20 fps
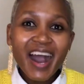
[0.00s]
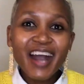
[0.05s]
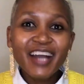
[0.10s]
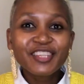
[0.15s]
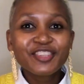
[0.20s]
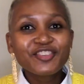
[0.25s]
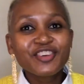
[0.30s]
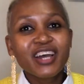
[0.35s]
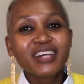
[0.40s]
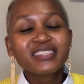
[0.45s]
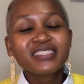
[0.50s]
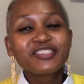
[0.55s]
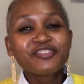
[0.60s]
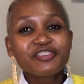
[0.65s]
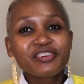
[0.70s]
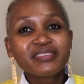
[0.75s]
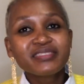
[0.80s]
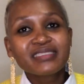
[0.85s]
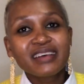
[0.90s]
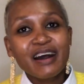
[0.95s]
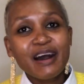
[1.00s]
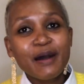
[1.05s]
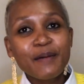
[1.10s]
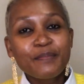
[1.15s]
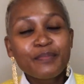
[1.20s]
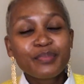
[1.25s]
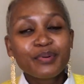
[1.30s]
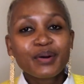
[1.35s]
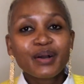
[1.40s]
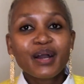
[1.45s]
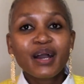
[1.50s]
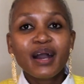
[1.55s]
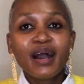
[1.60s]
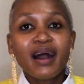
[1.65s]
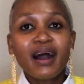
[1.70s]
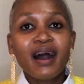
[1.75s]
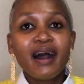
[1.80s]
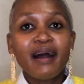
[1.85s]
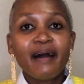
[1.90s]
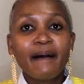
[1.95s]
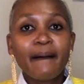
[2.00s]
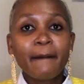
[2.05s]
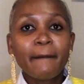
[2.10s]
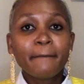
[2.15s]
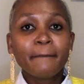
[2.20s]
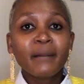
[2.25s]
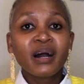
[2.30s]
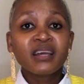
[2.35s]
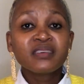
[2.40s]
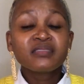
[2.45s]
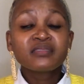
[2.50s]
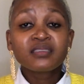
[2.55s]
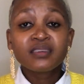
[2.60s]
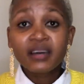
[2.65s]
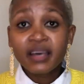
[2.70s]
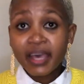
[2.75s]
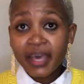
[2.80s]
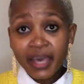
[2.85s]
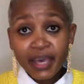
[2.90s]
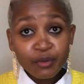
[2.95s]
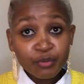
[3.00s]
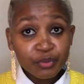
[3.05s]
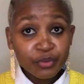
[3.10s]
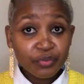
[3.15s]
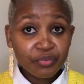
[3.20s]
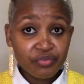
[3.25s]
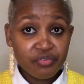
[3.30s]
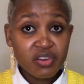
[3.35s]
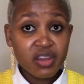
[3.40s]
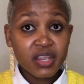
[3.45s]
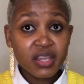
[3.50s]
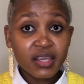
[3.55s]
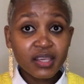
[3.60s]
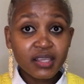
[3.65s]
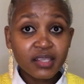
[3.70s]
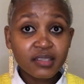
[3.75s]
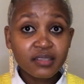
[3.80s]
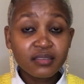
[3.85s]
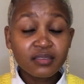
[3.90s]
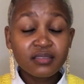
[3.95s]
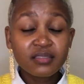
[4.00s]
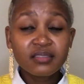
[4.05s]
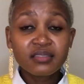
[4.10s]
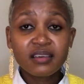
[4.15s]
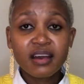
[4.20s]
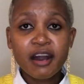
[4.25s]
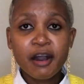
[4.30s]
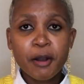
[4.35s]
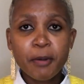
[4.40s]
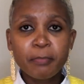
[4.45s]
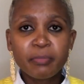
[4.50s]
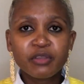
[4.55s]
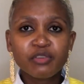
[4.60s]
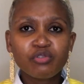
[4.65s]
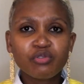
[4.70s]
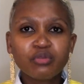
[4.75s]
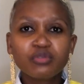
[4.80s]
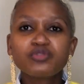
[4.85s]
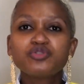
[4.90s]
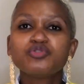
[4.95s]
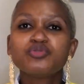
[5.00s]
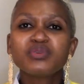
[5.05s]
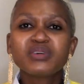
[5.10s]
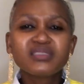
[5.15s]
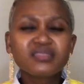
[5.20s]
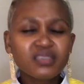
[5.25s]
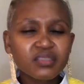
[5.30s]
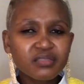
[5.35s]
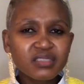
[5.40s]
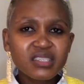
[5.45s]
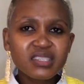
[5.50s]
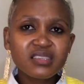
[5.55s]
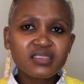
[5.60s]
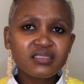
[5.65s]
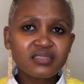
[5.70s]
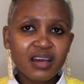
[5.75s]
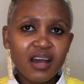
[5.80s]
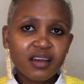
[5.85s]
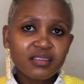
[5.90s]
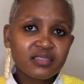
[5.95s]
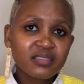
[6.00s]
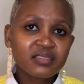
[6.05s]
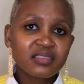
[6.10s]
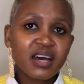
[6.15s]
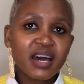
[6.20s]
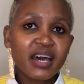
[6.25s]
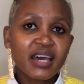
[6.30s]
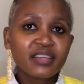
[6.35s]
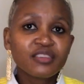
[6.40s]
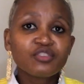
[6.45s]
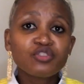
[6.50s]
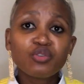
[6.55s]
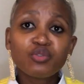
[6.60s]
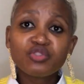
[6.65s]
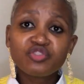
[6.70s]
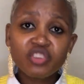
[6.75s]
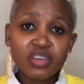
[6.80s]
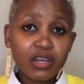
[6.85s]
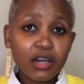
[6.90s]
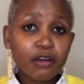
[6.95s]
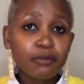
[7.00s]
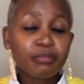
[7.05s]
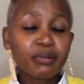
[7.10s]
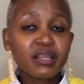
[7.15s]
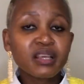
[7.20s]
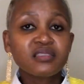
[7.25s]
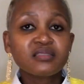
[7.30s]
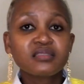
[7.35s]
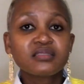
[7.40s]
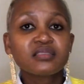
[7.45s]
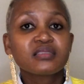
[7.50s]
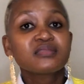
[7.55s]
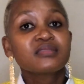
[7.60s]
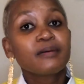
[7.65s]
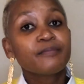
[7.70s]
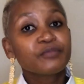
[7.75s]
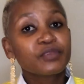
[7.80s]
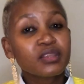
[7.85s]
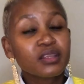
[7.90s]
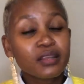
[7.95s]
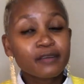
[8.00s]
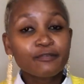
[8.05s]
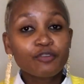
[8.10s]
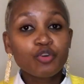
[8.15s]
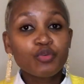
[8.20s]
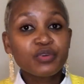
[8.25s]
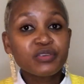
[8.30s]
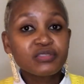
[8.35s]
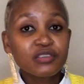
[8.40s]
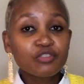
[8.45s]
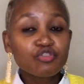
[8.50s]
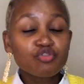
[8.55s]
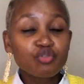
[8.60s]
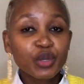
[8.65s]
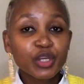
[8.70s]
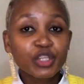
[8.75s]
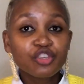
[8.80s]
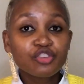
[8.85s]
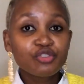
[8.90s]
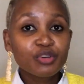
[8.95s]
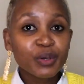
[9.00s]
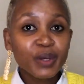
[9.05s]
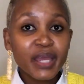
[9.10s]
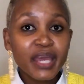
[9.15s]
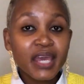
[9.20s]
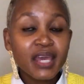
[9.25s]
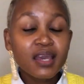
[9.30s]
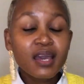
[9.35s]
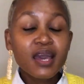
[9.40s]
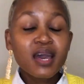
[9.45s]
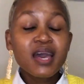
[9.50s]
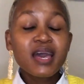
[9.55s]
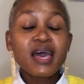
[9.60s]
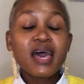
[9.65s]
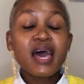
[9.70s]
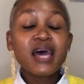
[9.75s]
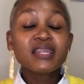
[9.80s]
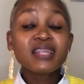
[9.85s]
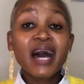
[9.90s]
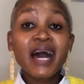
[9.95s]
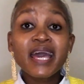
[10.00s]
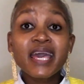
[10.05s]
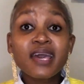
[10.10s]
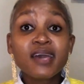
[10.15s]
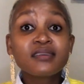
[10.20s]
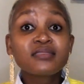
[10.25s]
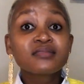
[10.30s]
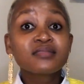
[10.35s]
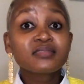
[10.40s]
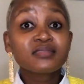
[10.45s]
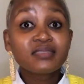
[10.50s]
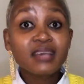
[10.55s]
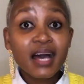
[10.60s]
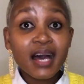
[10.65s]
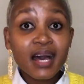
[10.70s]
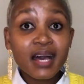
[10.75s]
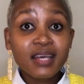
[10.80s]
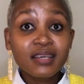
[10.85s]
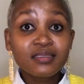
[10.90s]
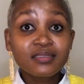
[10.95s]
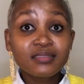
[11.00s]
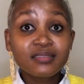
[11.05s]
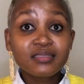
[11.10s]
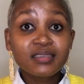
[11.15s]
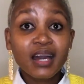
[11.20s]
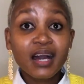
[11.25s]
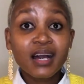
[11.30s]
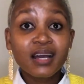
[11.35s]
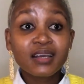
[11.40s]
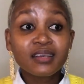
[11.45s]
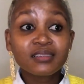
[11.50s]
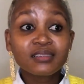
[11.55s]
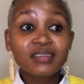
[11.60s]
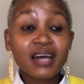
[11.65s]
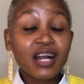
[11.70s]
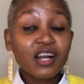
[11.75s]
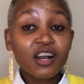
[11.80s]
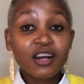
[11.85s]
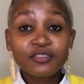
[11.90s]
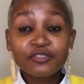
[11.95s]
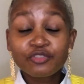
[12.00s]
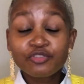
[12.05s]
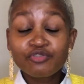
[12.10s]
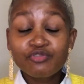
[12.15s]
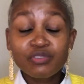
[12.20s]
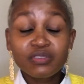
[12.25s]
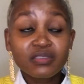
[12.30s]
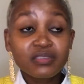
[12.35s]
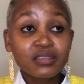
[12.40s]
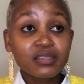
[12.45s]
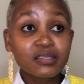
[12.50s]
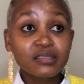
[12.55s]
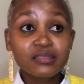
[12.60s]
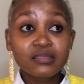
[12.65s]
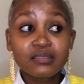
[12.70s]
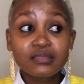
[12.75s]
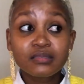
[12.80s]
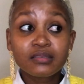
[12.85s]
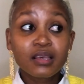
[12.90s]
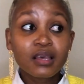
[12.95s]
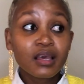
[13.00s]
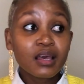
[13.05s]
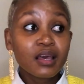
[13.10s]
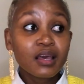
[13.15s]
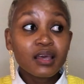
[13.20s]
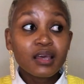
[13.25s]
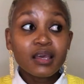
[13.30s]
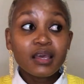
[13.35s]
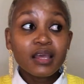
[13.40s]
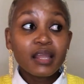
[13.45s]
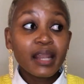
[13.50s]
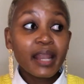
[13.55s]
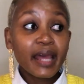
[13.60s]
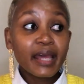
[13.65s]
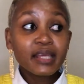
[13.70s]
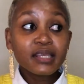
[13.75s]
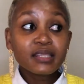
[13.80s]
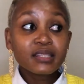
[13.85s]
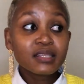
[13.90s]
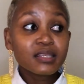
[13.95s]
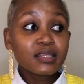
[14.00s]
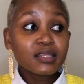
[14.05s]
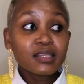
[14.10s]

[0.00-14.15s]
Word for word: I try to dress up. Um, I still hang with friends. Um, you know, do activities outside. Go check out places. That's something that I've always enjoyed doing. And I exercise, guys. I can't stress this. Like